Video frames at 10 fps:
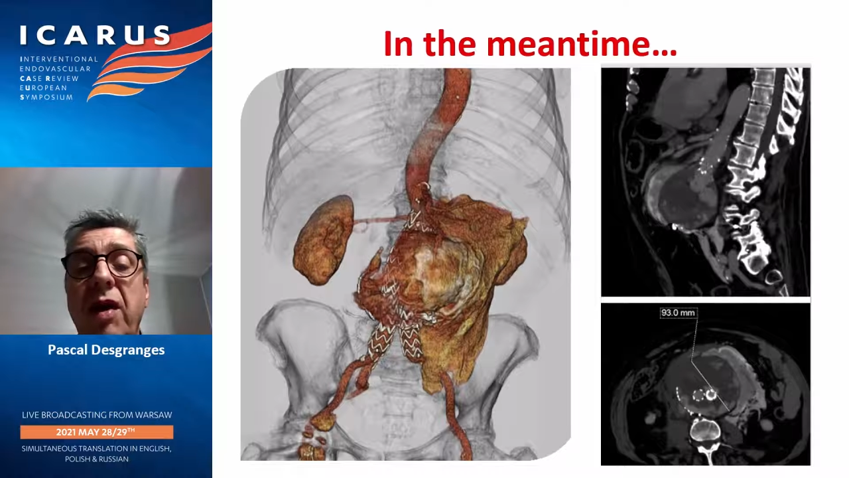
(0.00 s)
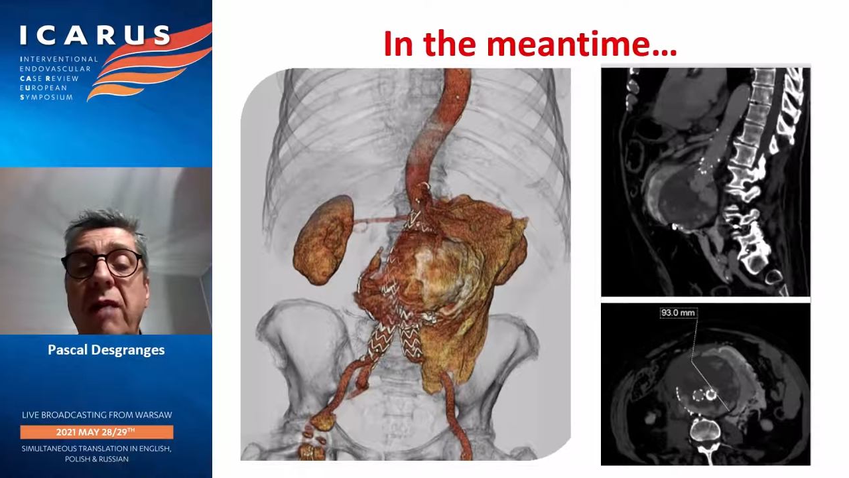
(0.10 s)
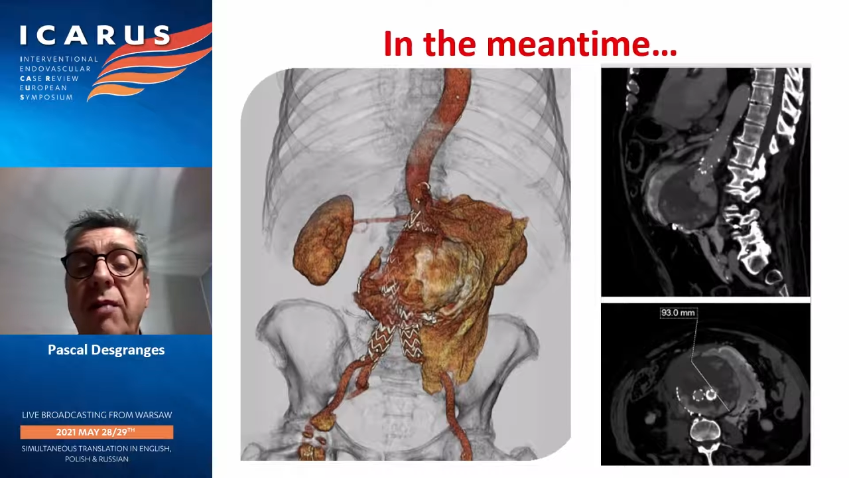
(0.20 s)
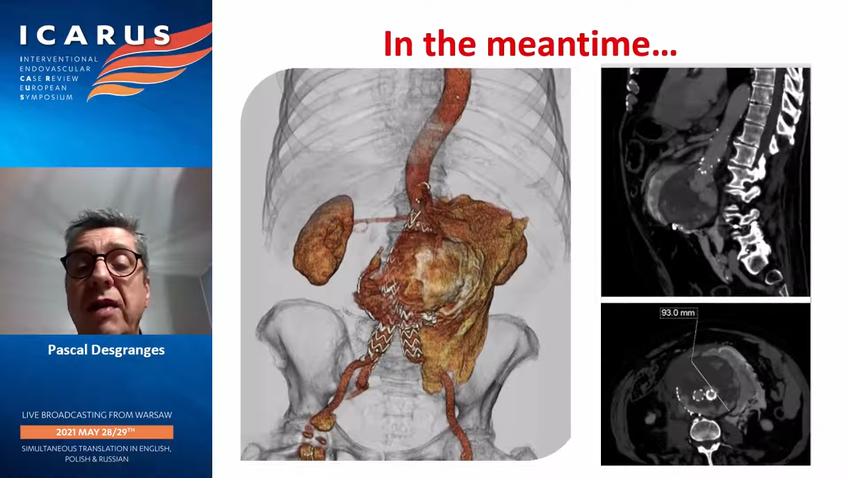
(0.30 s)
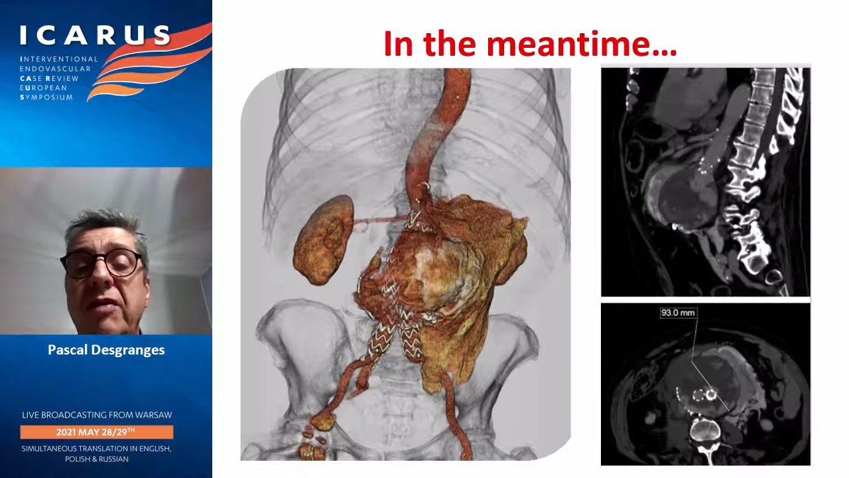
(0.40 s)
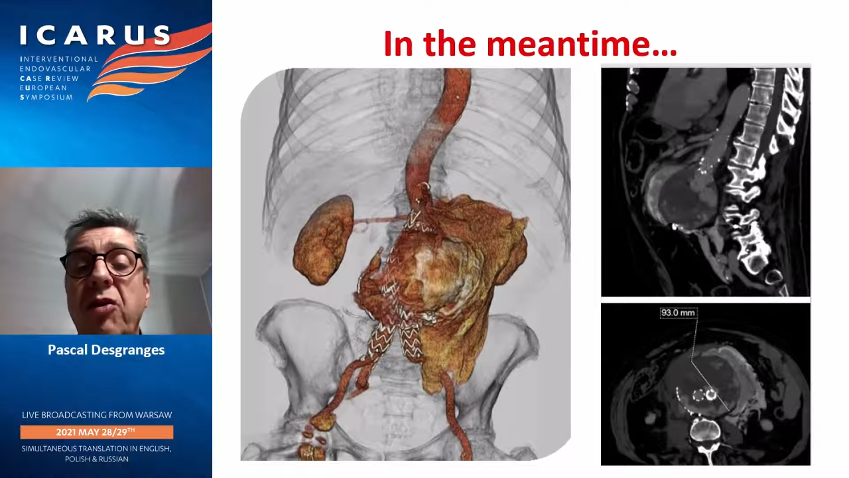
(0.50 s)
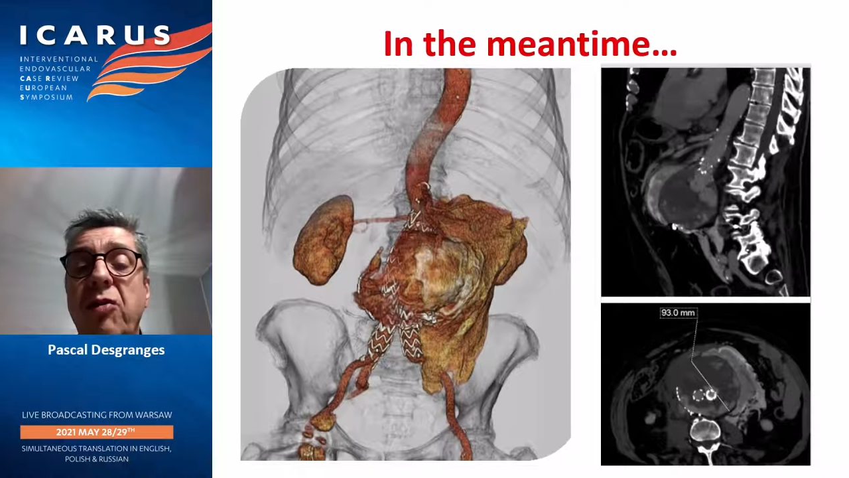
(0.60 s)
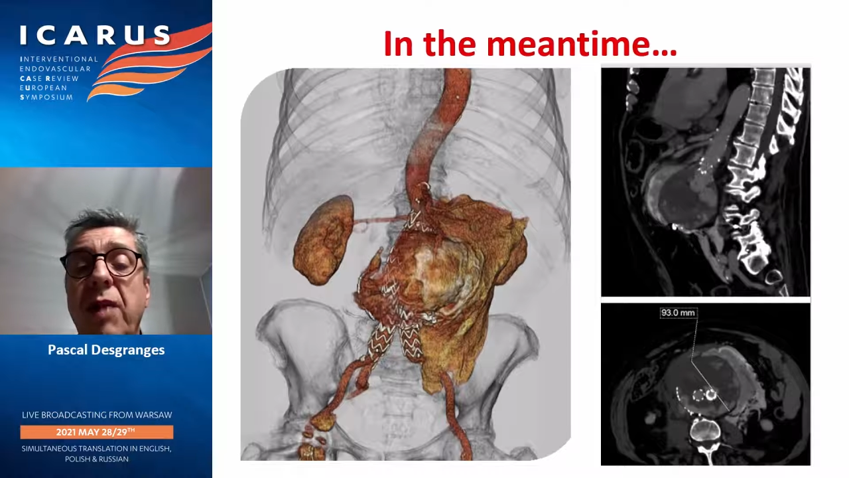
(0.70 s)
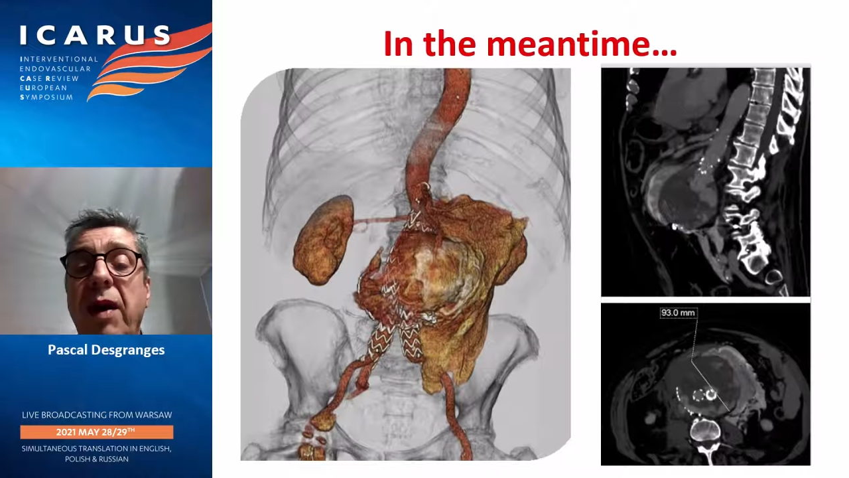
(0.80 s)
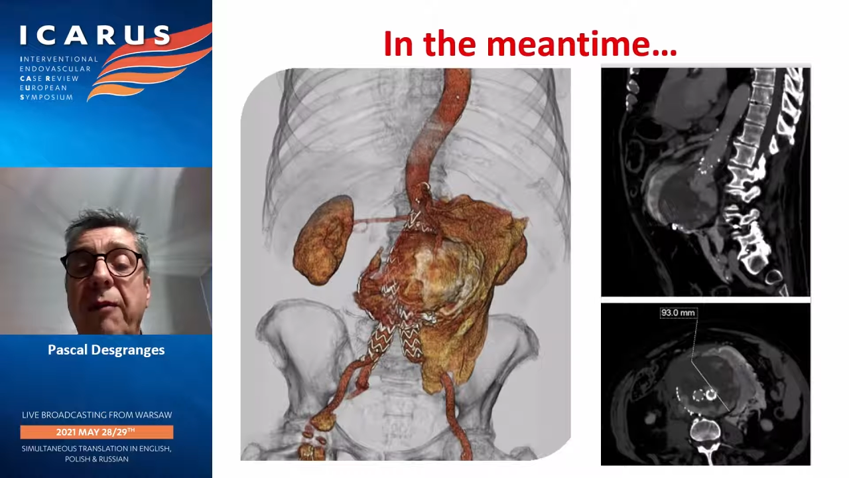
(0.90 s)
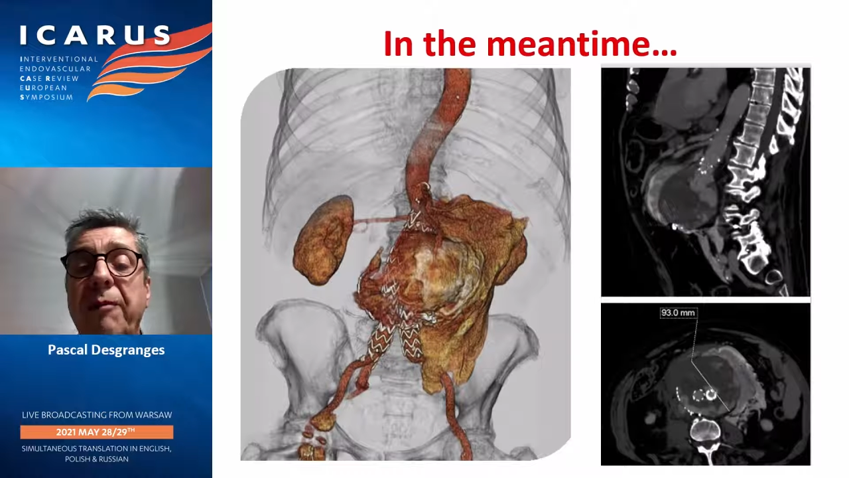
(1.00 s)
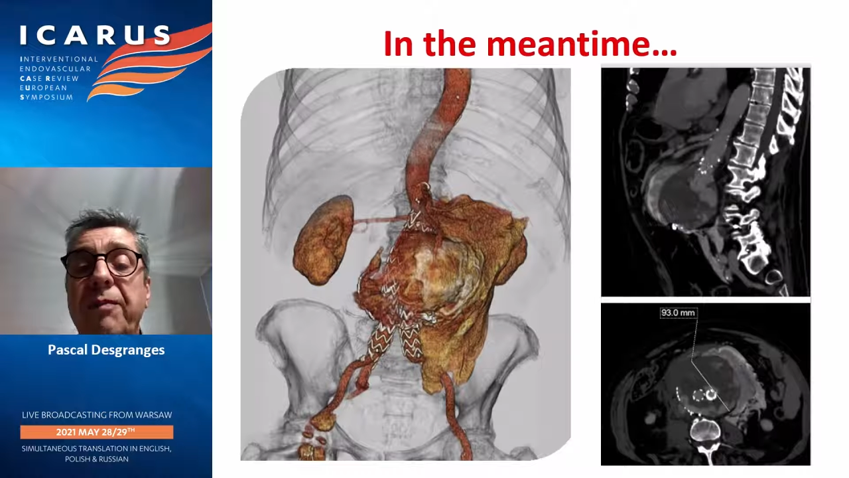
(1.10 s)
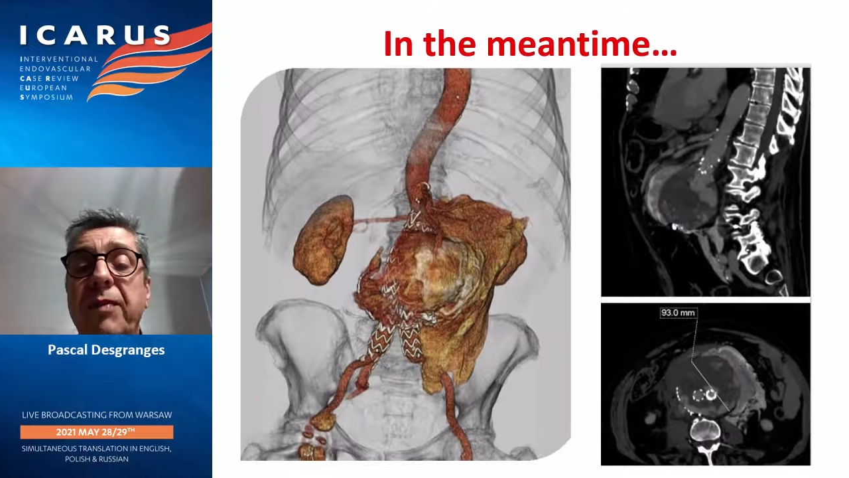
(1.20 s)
hematoma.